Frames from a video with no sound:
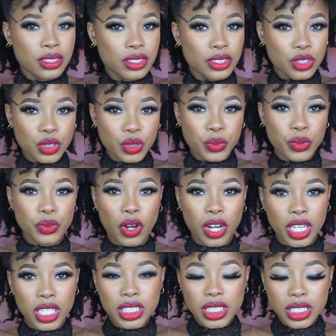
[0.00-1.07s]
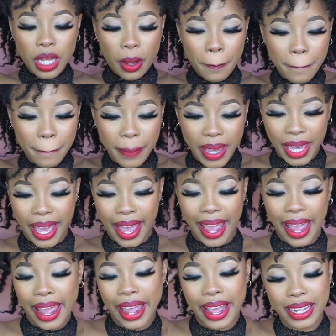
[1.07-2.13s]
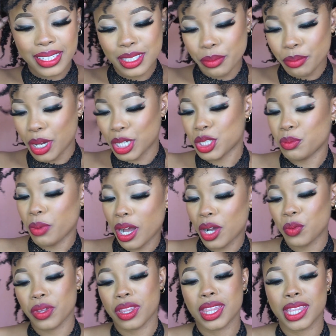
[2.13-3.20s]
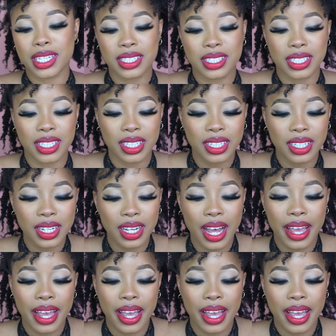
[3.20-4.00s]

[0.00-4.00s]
So we're rocking some big hair to match back with this look.